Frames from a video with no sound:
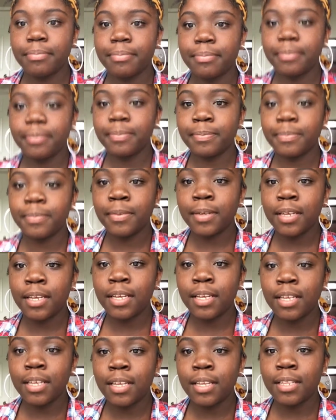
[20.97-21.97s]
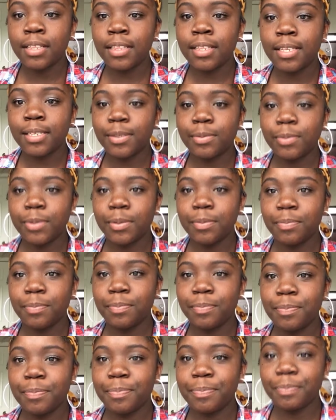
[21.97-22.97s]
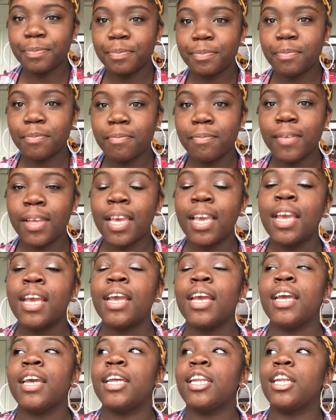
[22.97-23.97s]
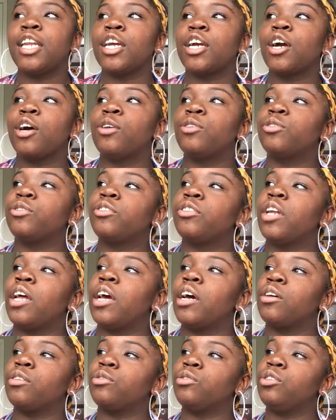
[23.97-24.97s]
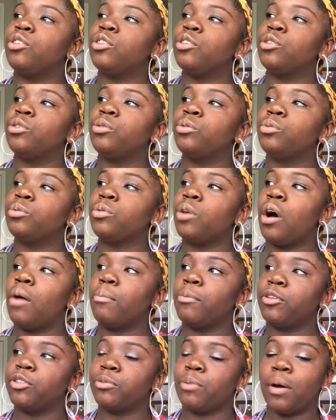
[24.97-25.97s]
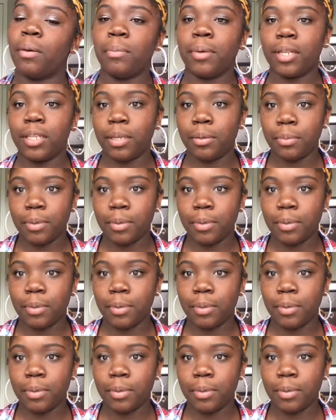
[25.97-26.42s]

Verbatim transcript: on. This one. And it goes down to almost my belly